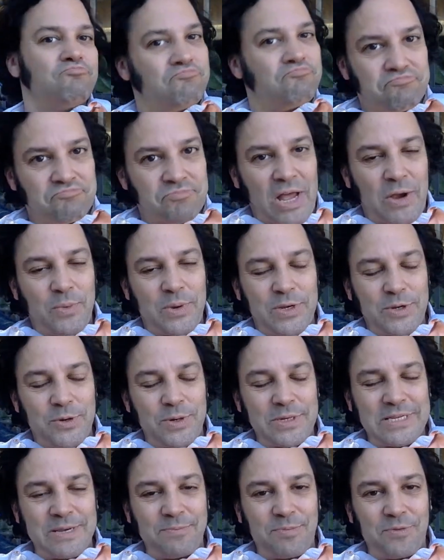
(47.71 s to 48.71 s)
like we do
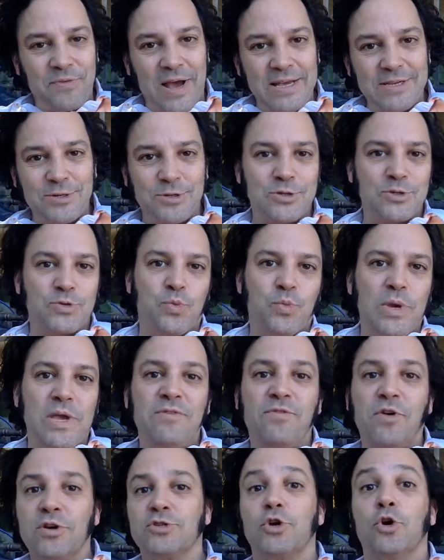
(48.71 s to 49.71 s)
as improvisers, we
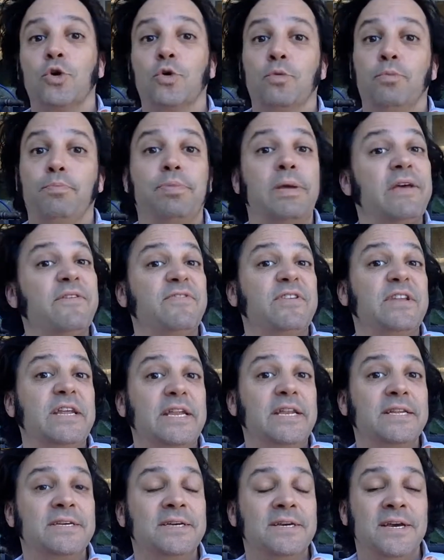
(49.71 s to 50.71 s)
have also pivoted.
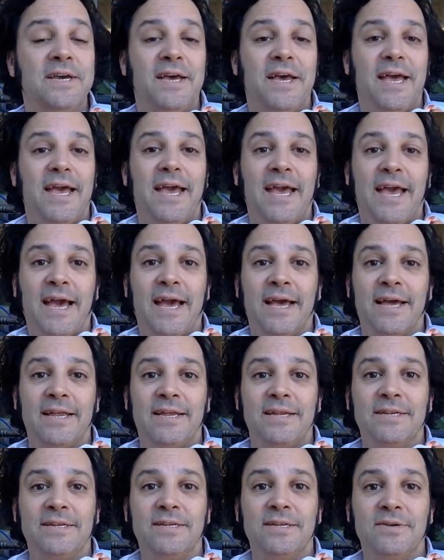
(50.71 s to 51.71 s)

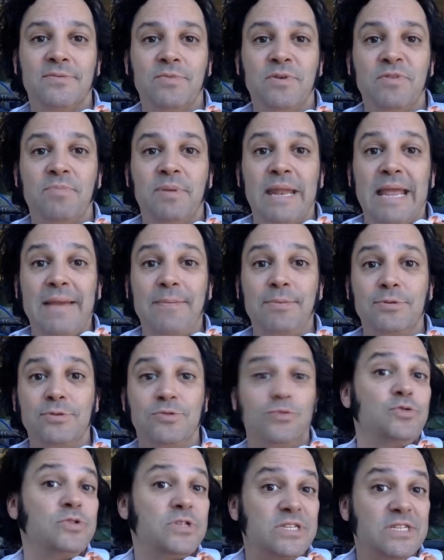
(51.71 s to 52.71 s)
And we've been able
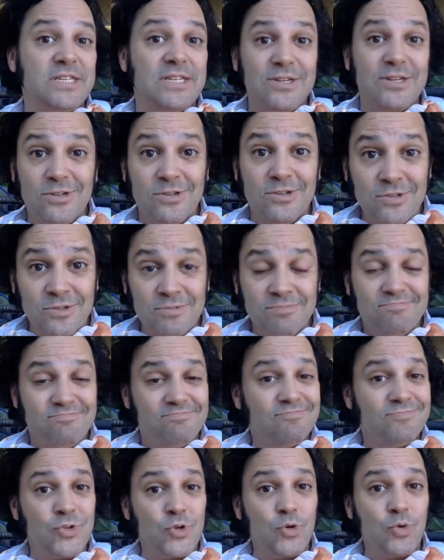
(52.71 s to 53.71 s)
to still
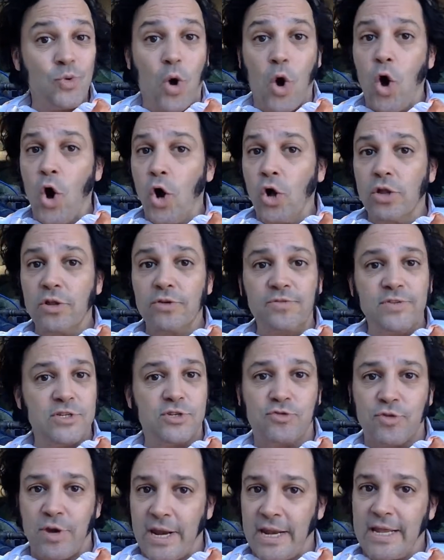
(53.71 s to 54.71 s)
do all of these
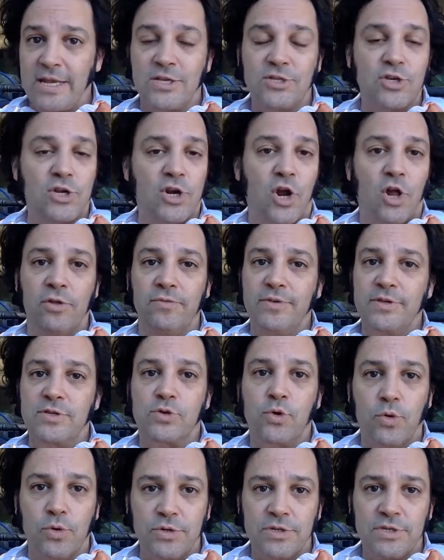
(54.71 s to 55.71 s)
trainings and all of these
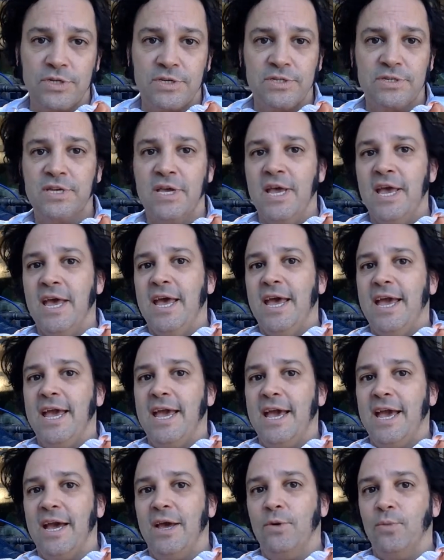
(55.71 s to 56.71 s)
courses.
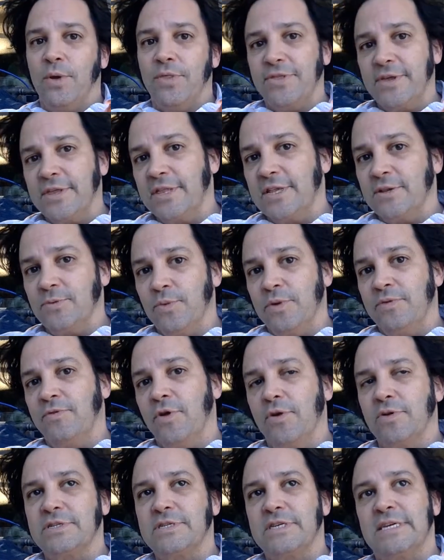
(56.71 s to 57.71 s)
And one thing that we've
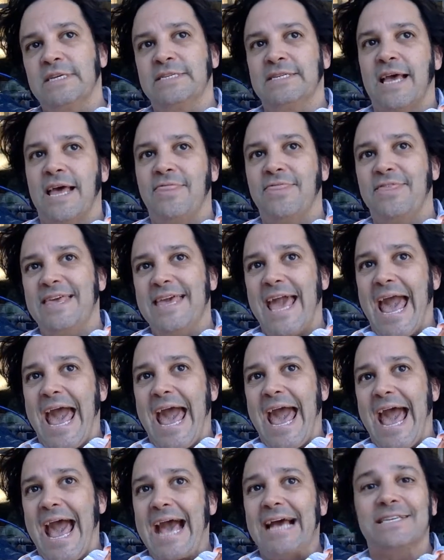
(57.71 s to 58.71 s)
noticed is that the
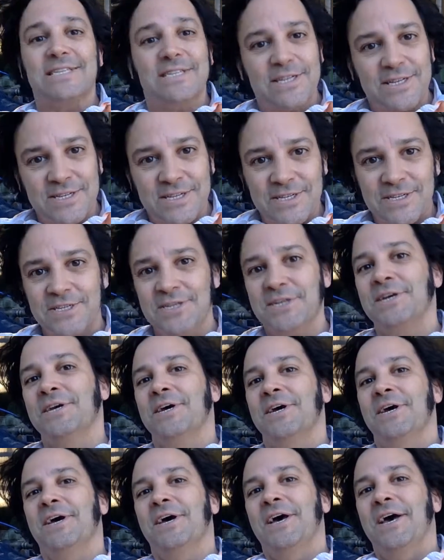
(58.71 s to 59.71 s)
asks
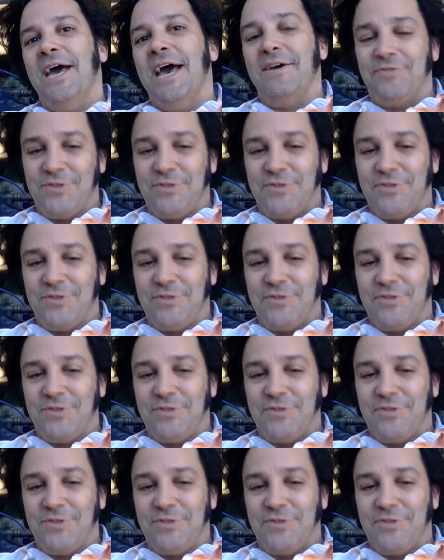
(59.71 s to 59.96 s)
have